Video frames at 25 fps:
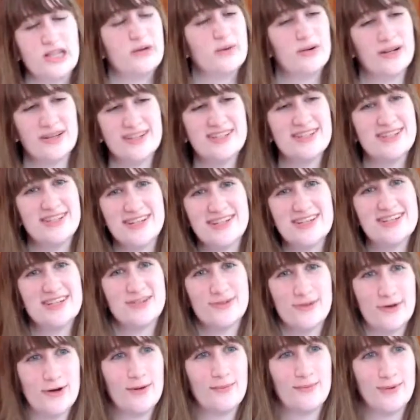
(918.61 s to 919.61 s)
wants to
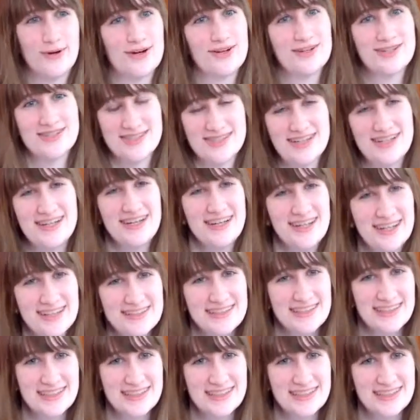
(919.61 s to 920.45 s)
destroy Percy.